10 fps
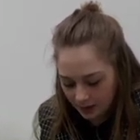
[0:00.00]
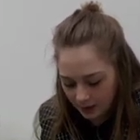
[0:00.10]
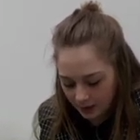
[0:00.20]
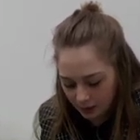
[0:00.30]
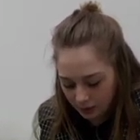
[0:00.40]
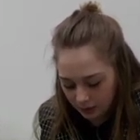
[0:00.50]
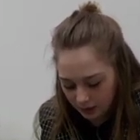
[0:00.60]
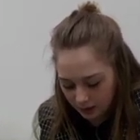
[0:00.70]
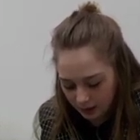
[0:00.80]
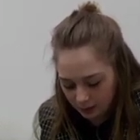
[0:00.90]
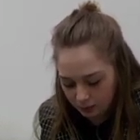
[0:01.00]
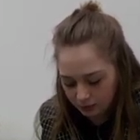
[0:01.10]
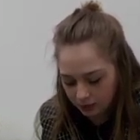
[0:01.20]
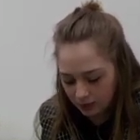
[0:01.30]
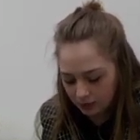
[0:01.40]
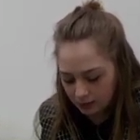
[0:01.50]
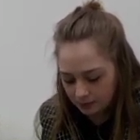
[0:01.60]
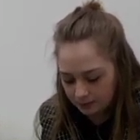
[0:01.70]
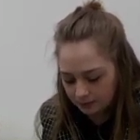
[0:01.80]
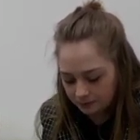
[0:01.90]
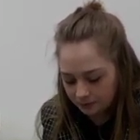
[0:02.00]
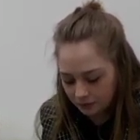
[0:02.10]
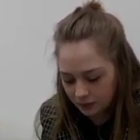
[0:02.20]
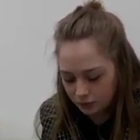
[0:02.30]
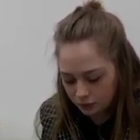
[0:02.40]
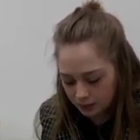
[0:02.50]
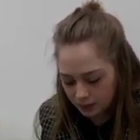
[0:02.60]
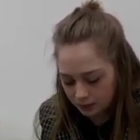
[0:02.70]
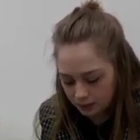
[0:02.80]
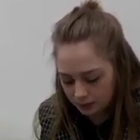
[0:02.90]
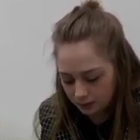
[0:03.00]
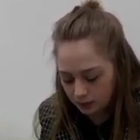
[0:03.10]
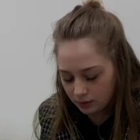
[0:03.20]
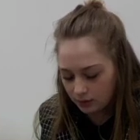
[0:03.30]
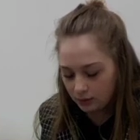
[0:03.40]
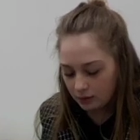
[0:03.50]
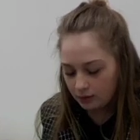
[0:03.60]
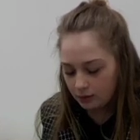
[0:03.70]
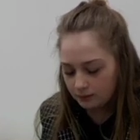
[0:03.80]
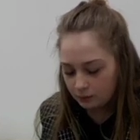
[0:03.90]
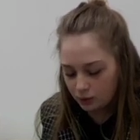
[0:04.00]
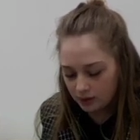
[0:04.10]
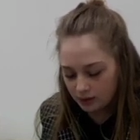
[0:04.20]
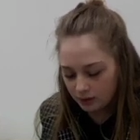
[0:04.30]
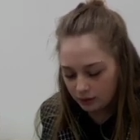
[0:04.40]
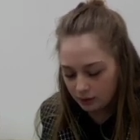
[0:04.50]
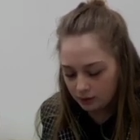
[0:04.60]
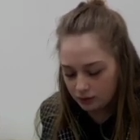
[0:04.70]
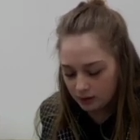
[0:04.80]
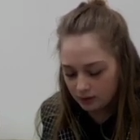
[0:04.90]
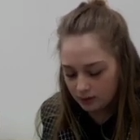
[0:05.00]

I think I prefer the drink, the price tag for the drinks.